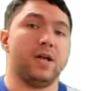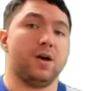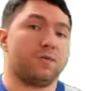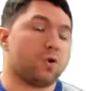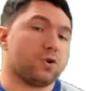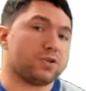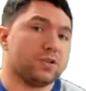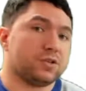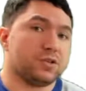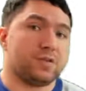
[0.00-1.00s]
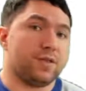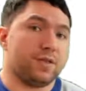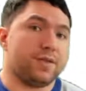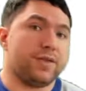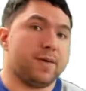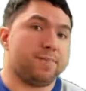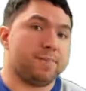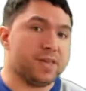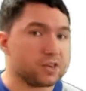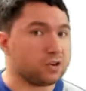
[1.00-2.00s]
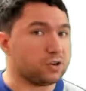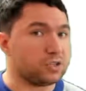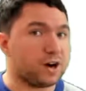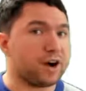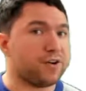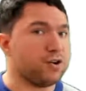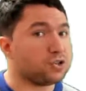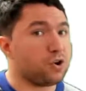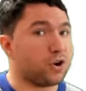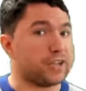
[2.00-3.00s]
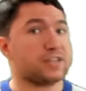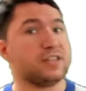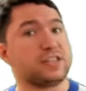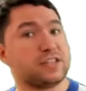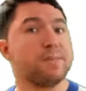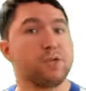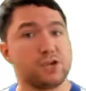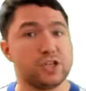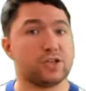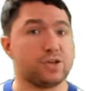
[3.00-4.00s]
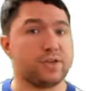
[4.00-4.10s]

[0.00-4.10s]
of course, the pixels are not located in the same position.